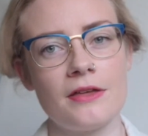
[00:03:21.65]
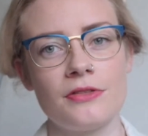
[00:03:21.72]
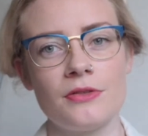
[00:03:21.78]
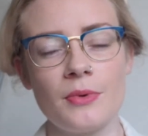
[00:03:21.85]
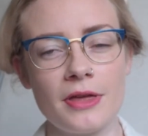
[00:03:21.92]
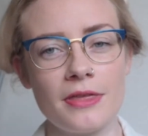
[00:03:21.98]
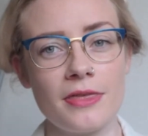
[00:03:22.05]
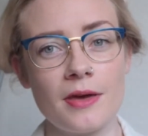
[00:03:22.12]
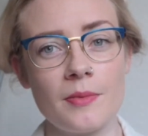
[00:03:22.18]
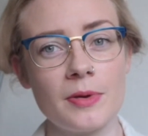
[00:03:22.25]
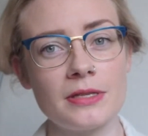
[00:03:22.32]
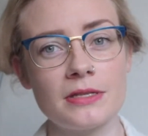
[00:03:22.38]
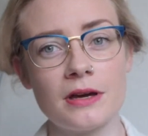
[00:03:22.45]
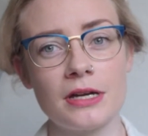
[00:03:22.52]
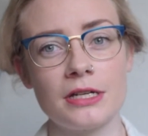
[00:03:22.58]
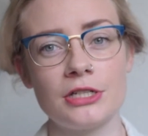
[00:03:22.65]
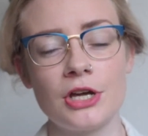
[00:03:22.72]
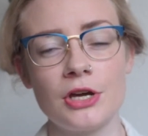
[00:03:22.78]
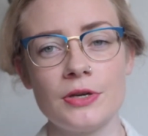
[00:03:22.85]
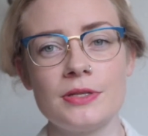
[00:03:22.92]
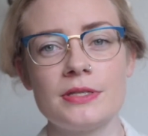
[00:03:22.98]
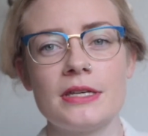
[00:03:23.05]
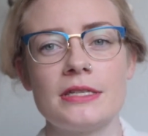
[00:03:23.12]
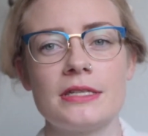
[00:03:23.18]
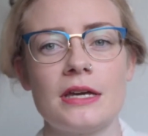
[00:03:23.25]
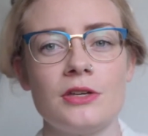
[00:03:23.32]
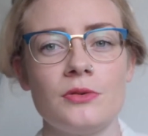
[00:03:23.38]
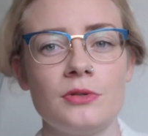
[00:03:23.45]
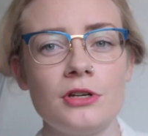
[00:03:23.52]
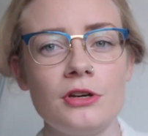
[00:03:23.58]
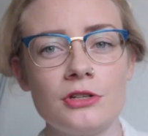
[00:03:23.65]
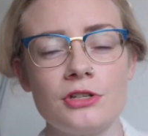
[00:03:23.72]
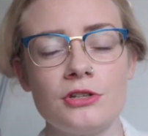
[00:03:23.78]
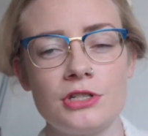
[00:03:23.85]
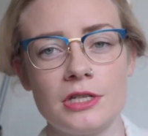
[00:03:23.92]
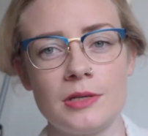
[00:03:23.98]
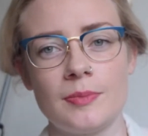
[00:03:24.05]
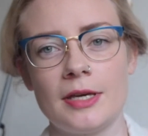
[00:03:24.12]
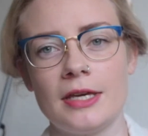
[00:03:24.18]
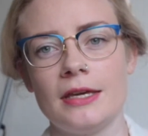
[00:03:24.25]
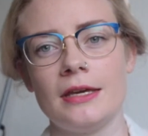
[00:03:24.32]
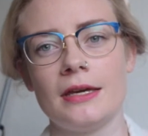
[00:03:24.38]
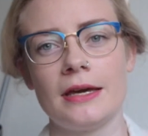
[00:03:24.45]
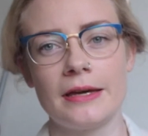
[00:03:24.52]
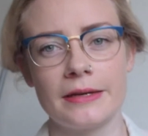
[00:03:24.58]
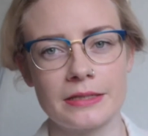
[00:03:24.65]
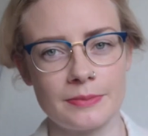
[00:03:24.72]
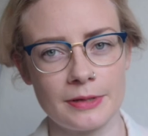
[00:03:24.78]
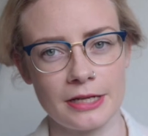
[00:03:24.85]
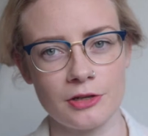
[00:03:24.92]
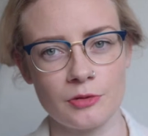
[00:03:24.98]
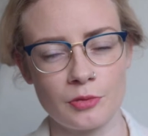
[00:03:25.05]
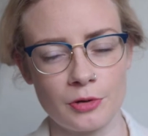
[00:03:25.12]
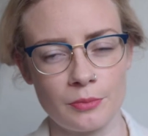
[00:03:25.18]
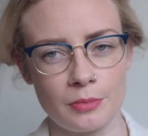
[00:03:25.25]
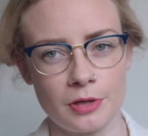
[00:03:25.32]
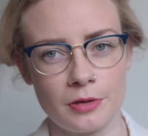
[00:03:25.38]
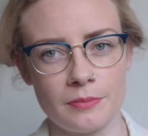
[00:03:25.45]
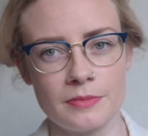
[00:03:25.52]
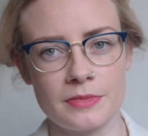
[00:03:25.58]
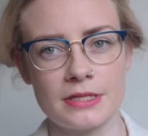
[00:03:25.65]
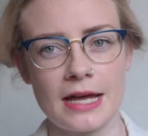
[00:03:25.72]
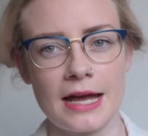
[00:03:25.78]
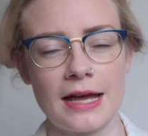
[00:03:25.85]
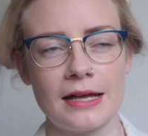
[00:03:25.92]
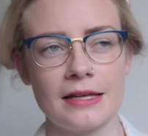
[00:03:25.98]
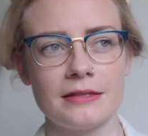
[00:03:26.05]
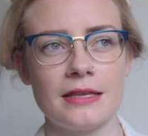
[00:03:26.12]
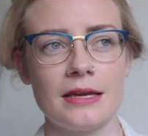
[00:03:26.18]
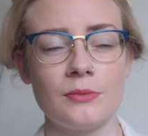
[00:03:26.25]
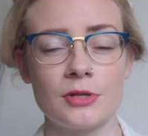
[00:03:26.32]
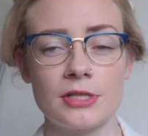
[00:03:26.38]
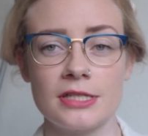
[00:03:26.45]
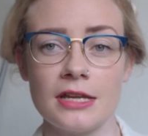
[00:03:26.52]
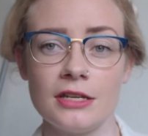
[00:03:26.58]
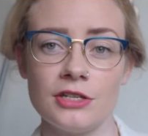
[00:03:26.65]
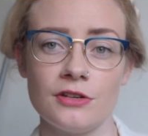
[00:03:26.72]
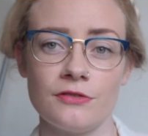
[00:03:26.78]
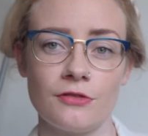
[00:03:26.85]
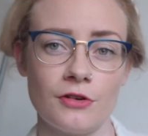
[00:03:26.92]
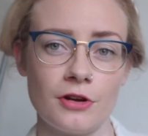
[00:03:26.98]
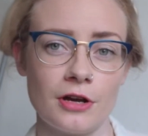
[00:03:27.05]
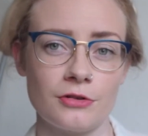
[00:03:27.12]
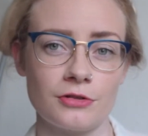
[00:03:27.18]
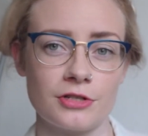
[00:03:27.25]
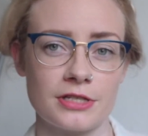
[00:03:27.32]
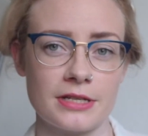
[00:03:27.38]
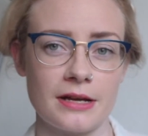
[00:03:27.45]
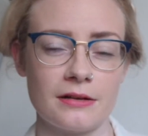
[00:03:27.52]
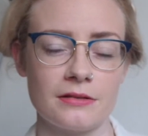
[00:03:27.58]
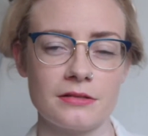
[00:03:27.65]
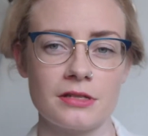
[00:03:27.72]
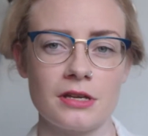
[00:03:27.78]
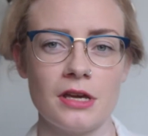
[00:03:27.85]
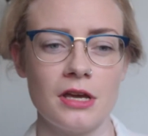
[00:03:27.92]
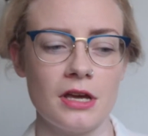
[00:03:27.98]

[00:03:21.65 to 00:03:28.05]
The way that they'd be diagnosed is that you would go to your GP, explain your problems, and they would send you for an ultrasound.